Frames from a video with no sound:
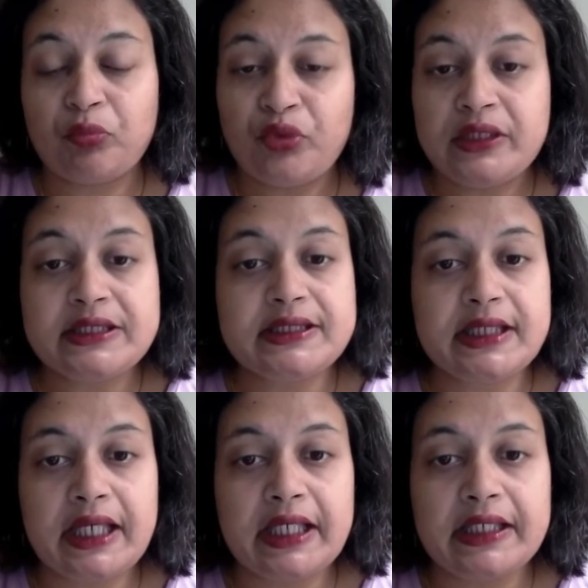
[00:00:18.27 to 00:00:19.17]
print
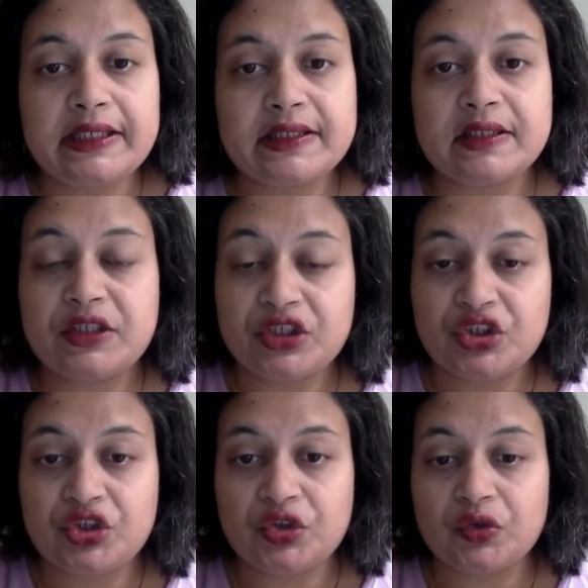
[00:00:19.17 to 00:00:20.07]
and
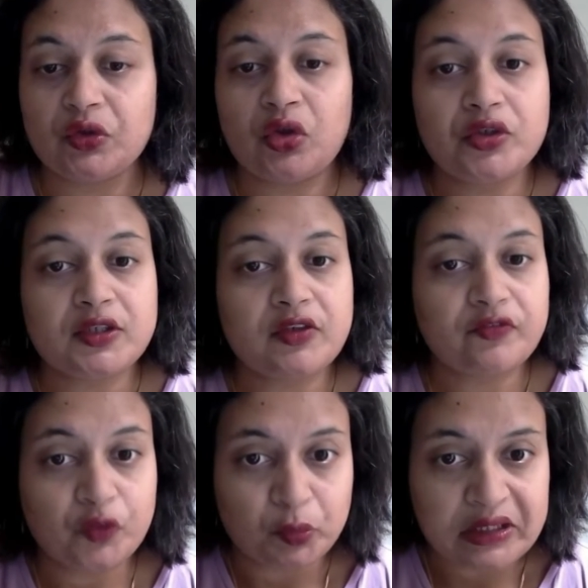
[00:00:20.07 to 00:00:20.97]
digital content
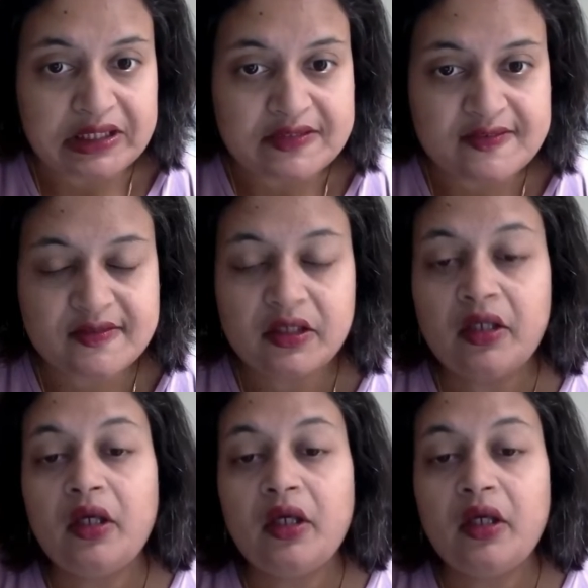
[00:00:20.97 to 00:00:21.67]
formats.